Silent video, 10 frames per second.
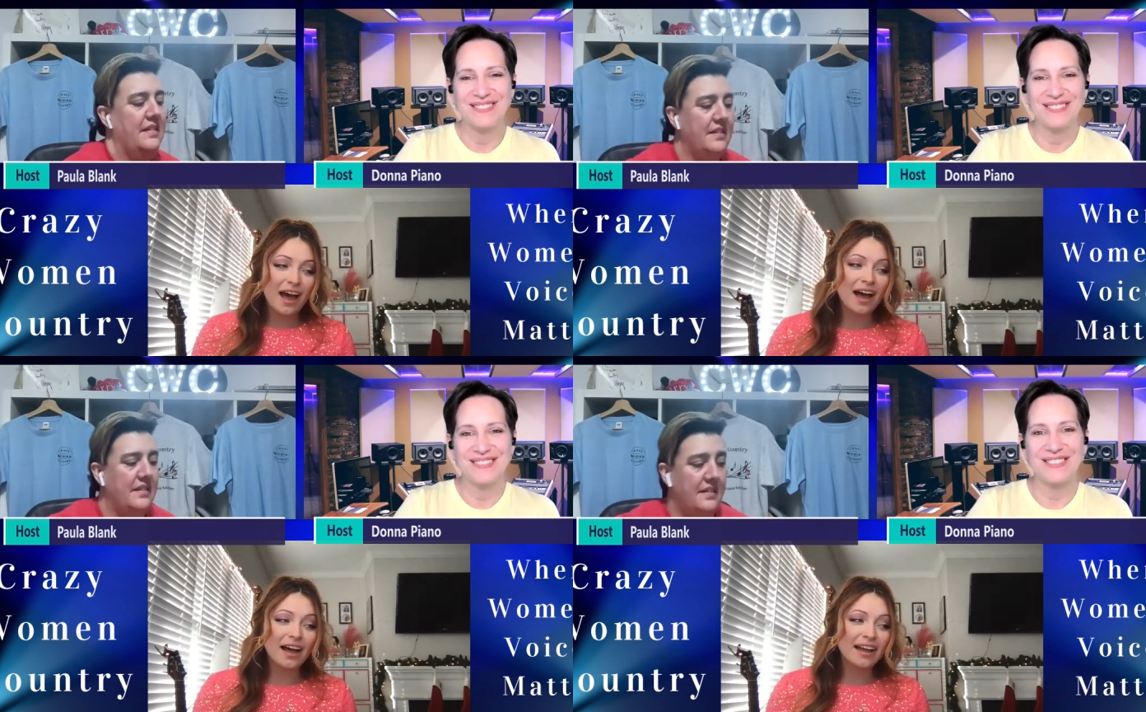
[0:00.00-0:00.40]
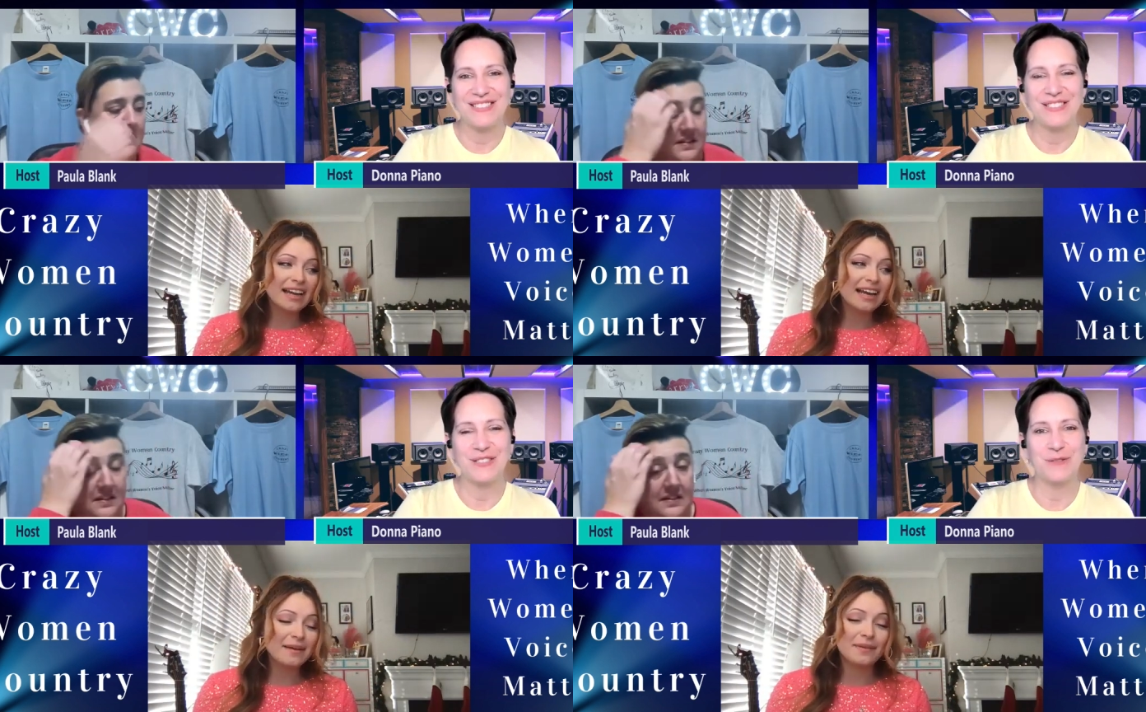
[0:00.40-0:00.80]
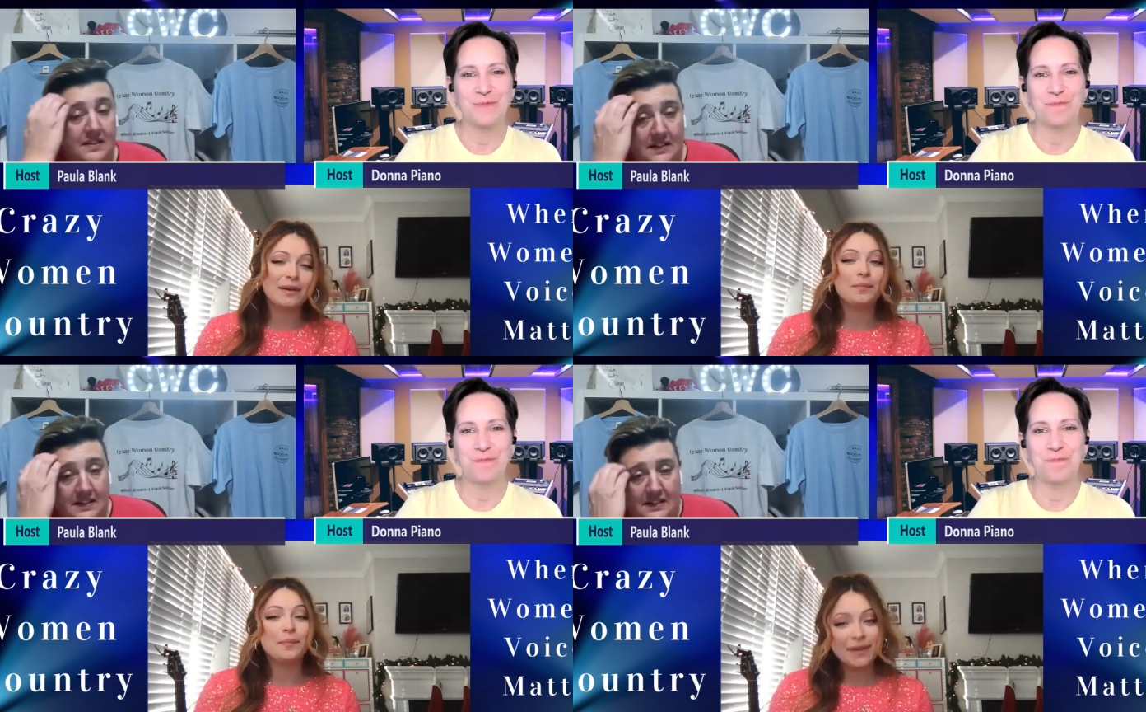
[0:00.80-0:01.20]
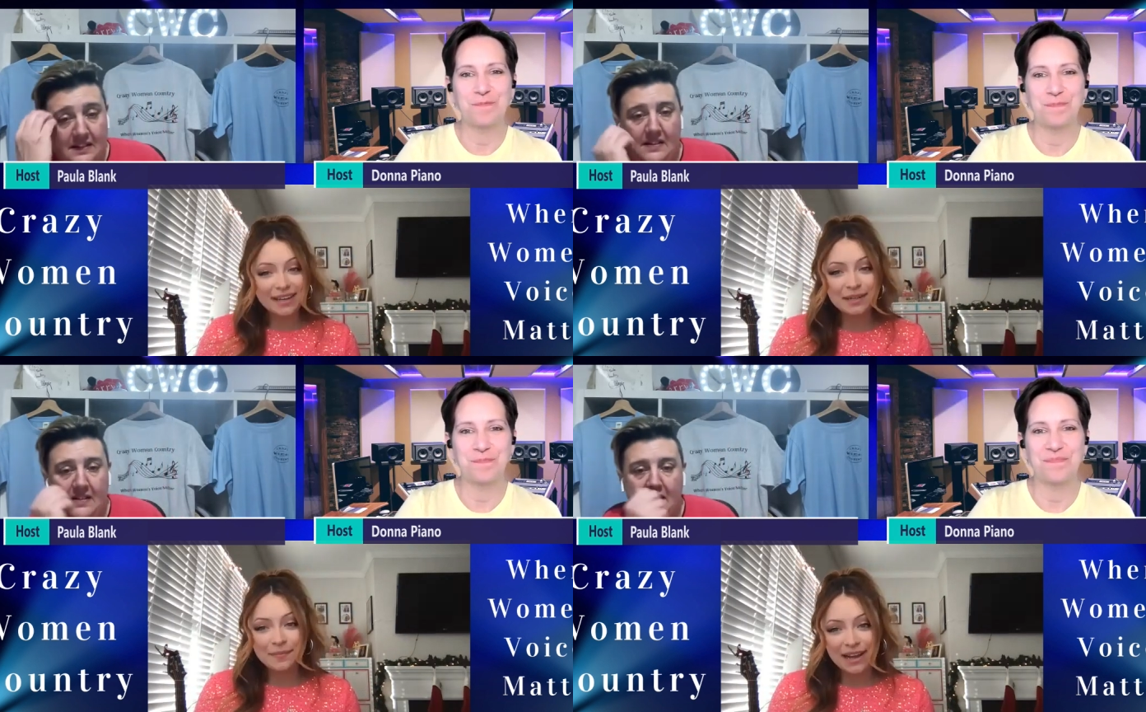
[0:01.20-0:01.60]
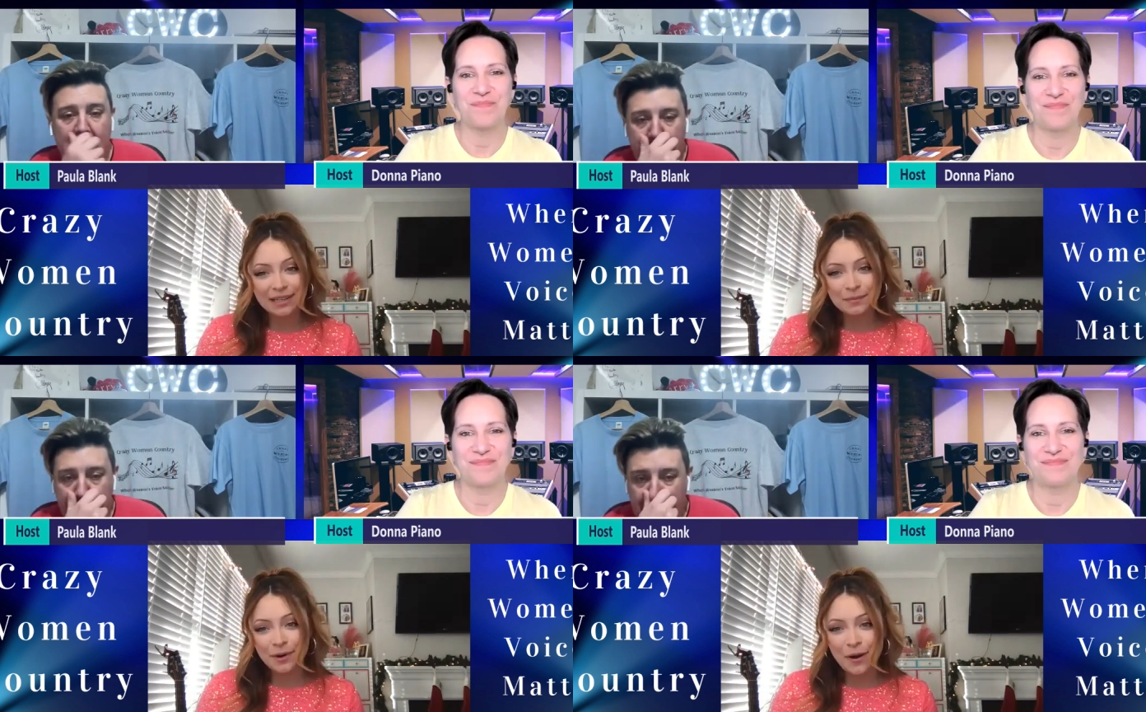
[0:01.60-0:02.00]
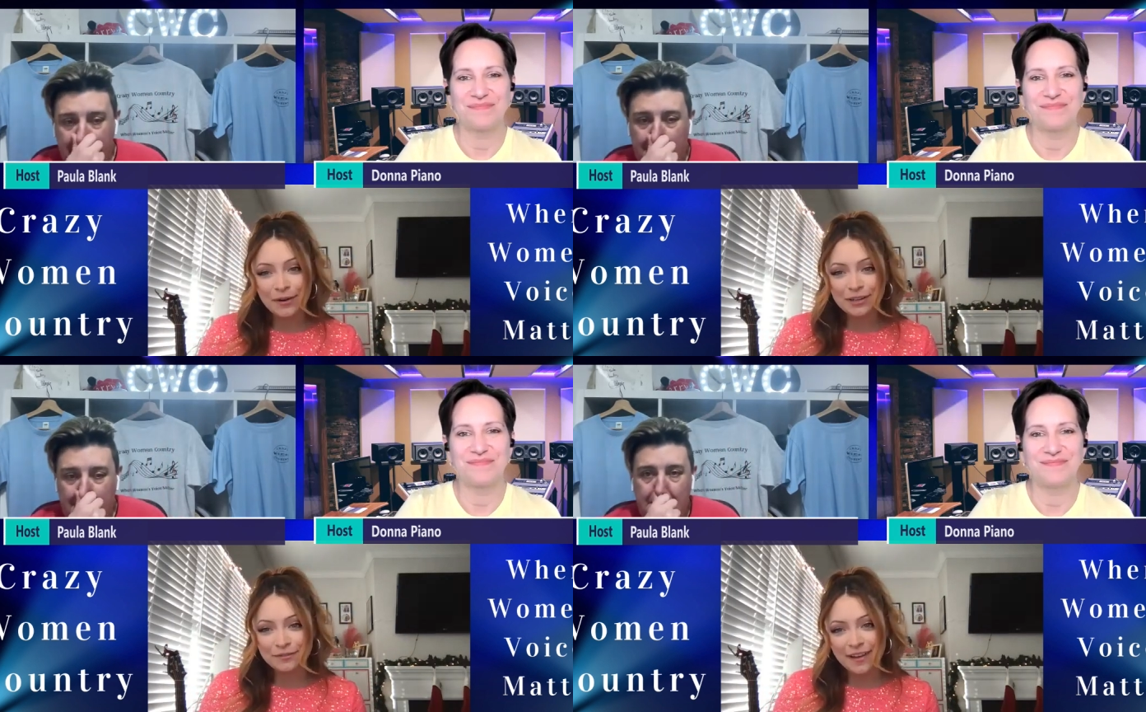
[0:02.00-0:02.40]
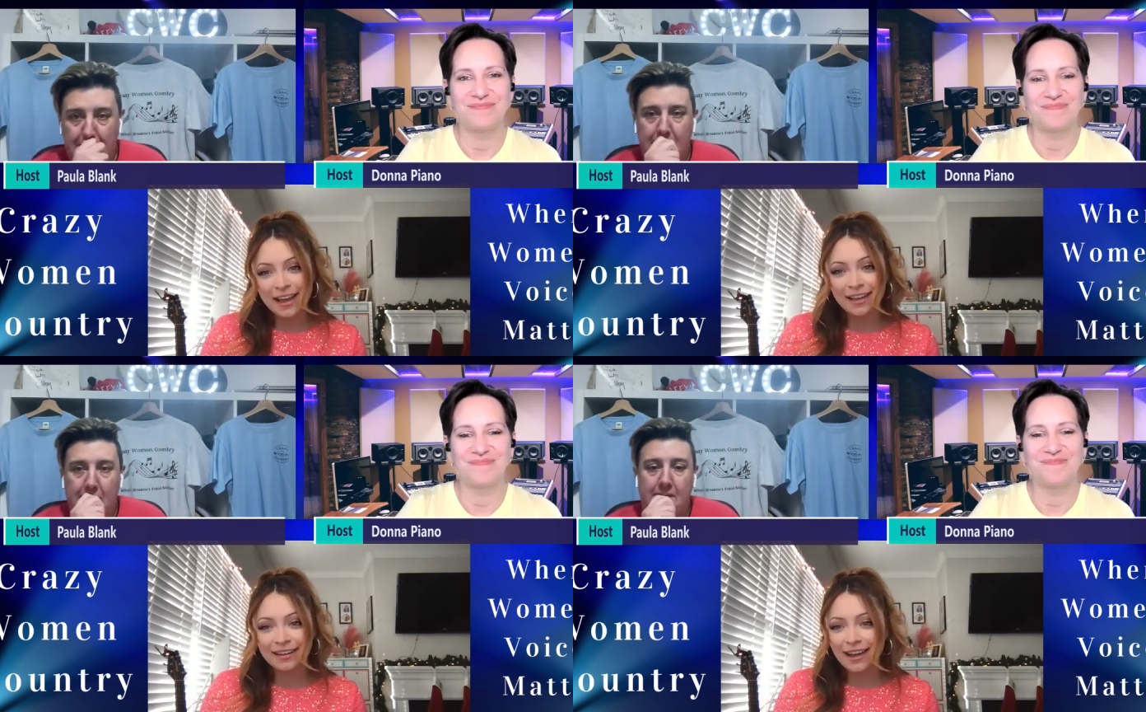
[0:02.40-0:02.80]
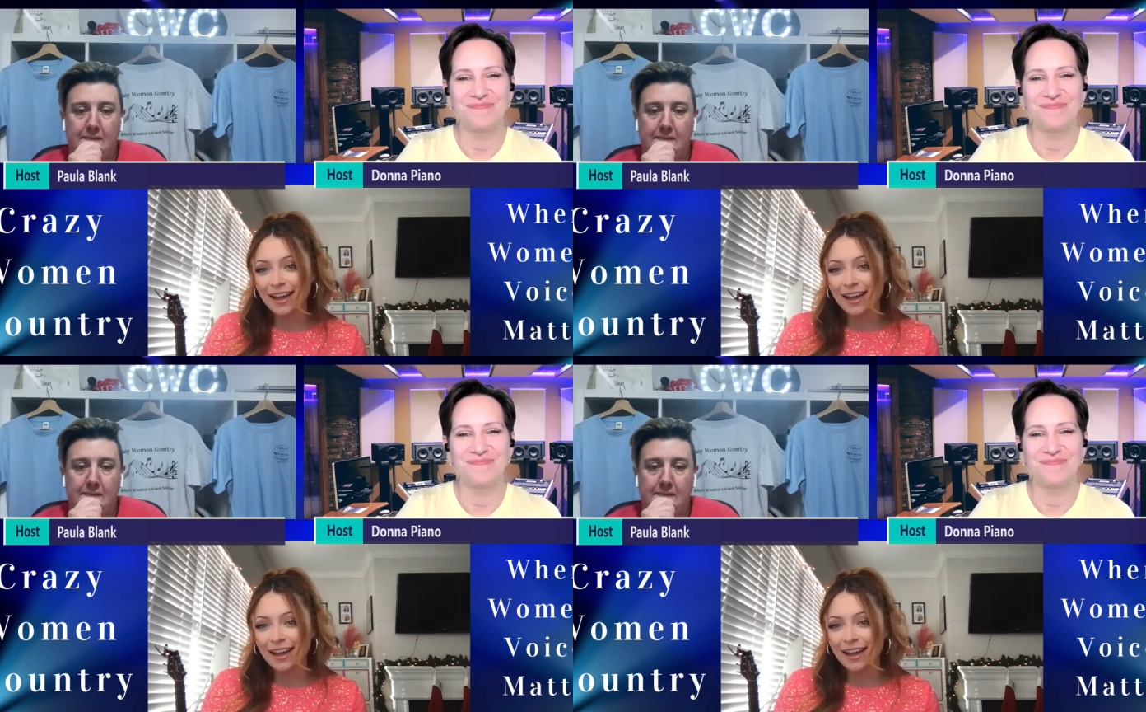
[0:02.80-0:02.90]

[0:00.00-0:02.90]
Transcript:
Speaker 1: I am a big Megan Moroney fan,